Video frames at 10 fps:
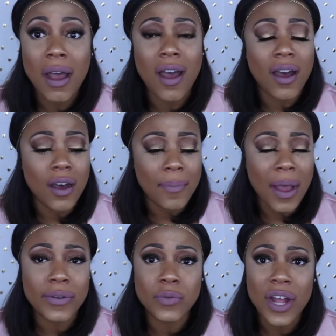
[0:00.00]

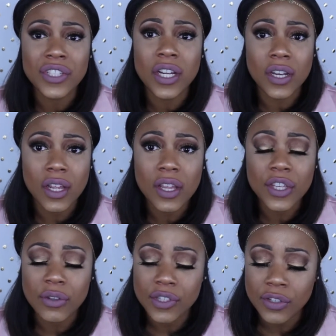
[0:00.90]
I was watching another
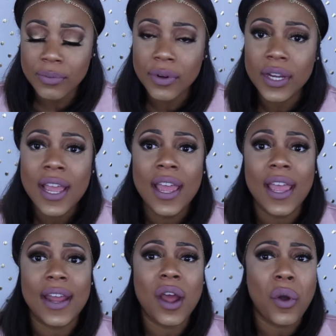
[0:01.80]
YouTuber,
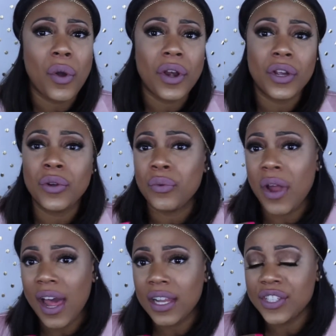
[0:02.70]
and I ordered
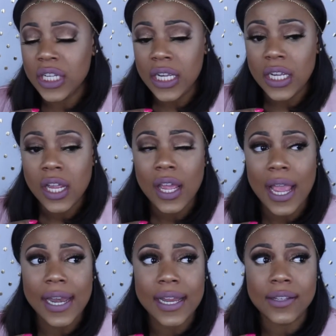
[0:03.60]
Curology,
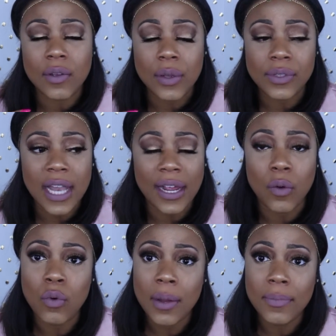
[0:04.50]
and it was like a
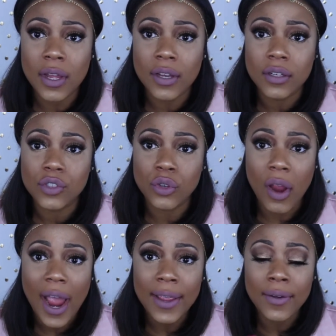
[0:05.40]
1-month
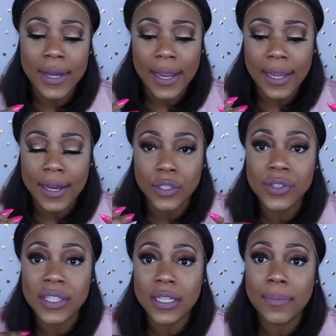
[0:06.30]
trial, and they kind of, you
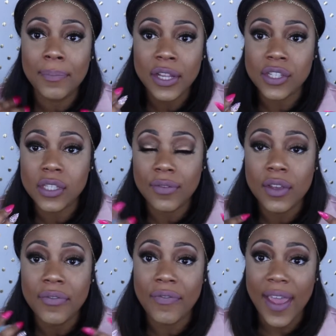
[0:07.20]
send them pictures of
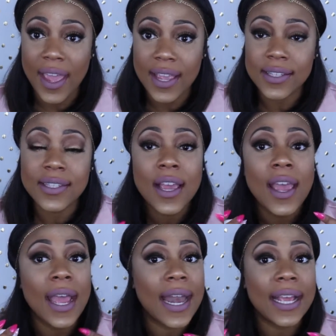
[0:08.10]
your face,
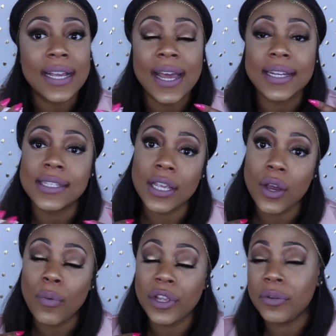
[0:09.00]
and they can kind of
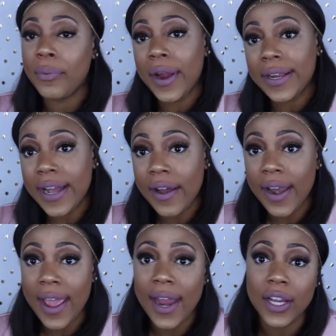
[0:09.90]
tell where you break out
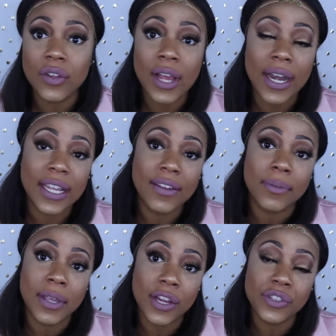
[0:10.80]
at, and you kind of give
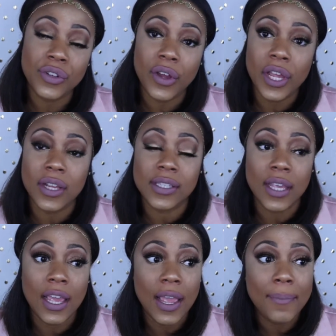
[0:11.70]
them history on your
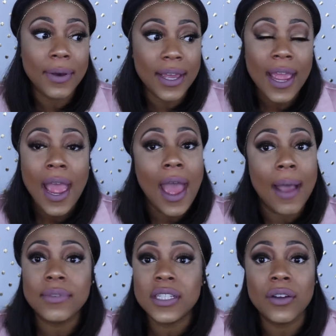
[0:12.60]
skin. But
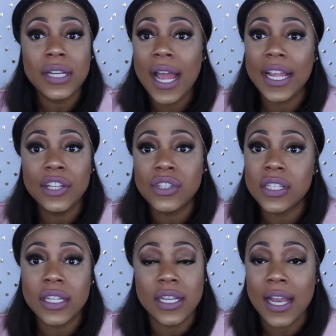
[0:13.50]
I'm so not
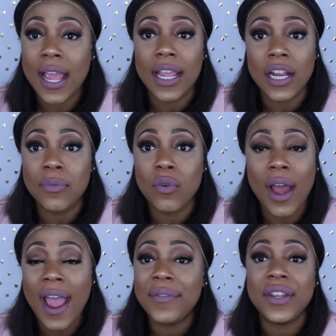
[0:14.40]
interested in that anymore.
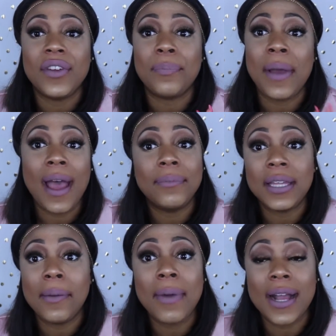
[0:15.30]
I haven't even popped
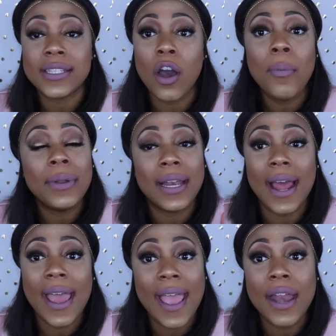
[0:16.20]
that box open, and
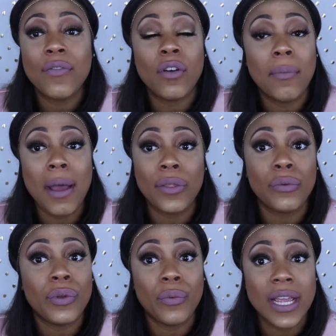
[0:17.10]
I had it for about
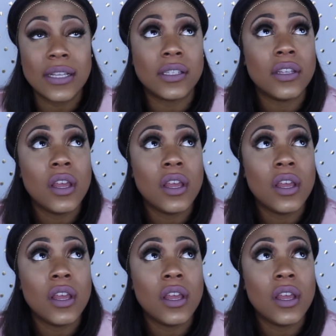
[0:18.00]
3 weeks.